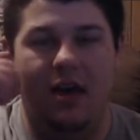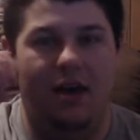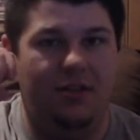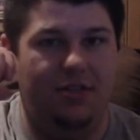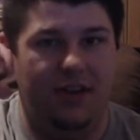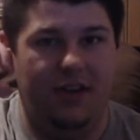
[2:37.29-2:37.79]

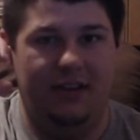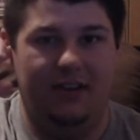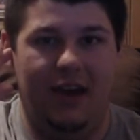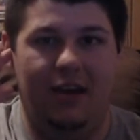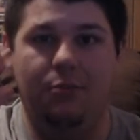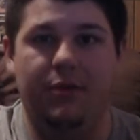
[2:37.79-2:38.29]
thing
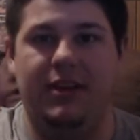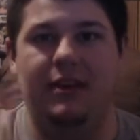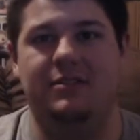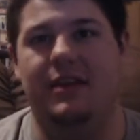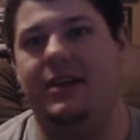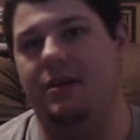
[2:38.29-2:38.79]
now,
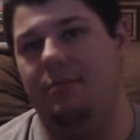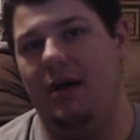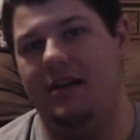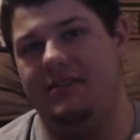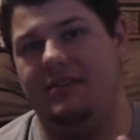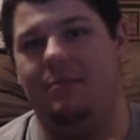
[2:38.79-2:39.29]
because they
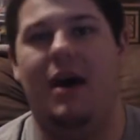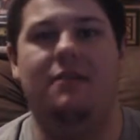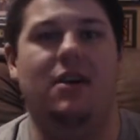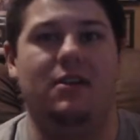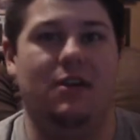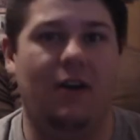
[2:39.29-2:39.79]
combine some
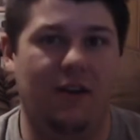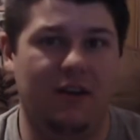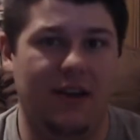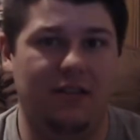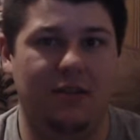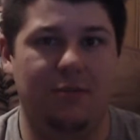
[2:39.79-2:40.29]
avant-garde
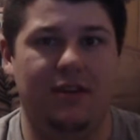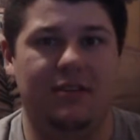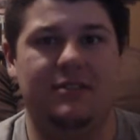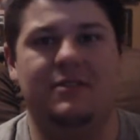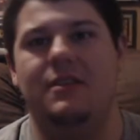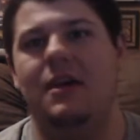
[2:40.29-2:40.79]

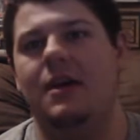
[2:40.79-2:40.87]
elements,